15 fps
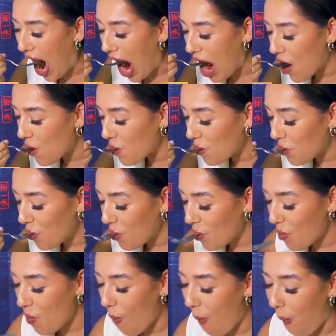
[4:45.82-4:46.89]
They wanna try
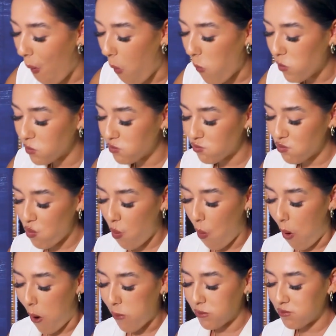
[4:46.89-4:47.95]
a beef tongue.
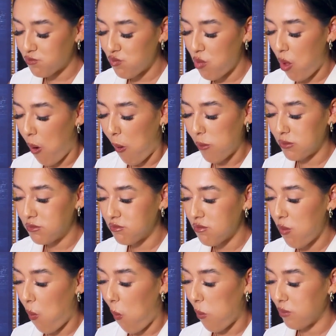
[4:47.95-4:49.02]
they wanna try a
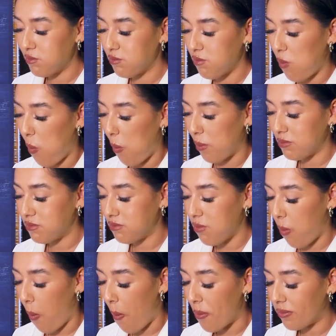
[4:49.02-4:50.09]
sunagimo, which
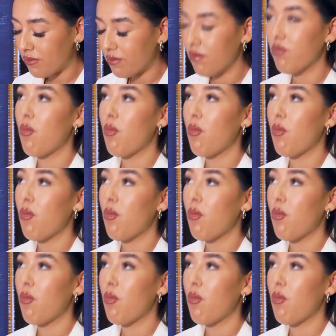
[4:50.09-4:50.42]
is the uh,